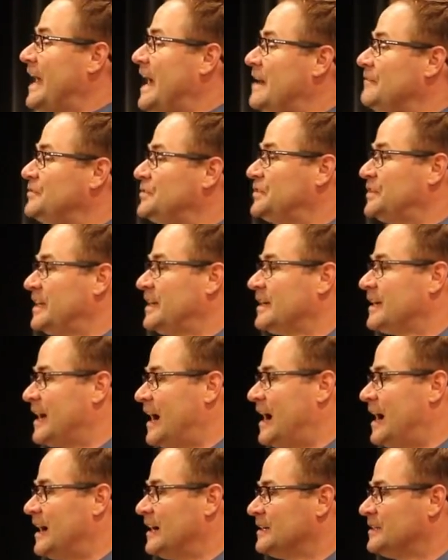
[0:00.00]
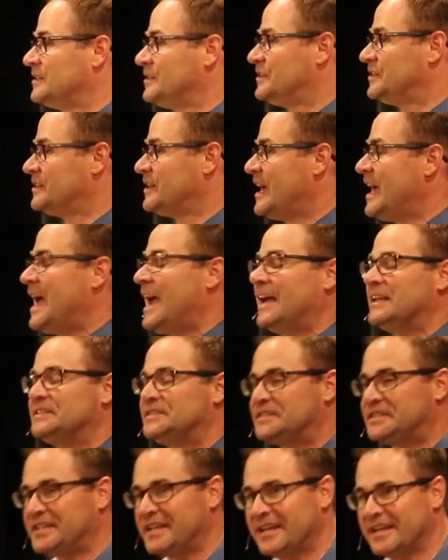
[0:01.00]
to have synagogues.
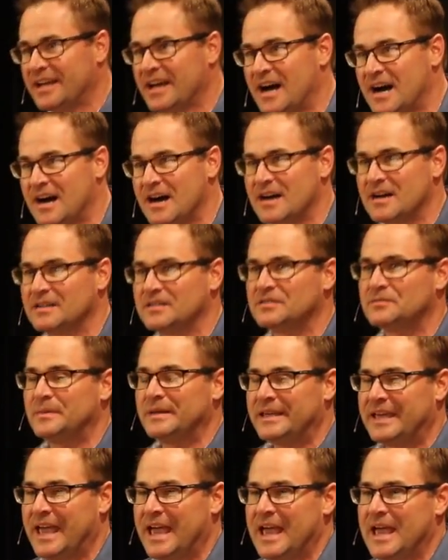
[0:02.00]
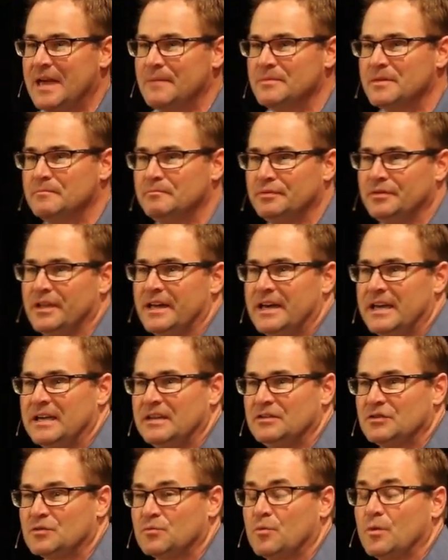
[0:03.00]
And synagogues became the
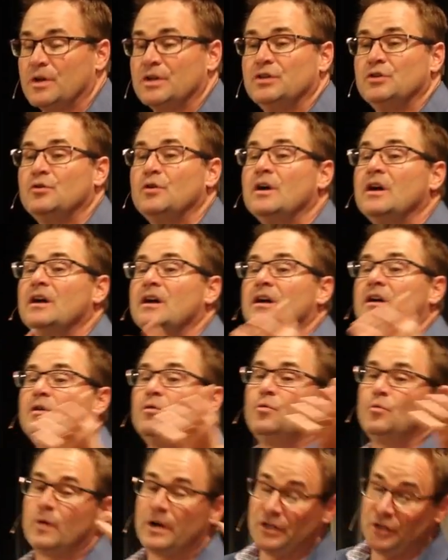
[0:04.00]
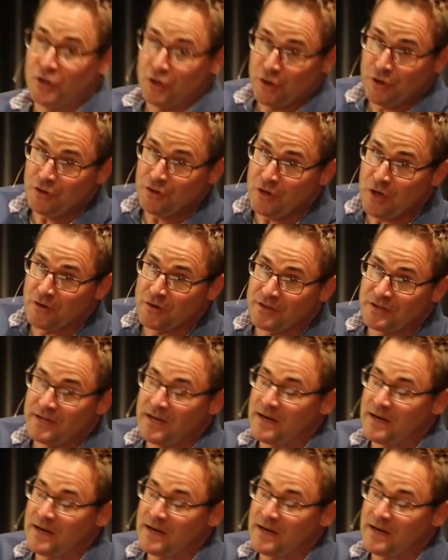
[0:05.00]
place where you couldn't go to the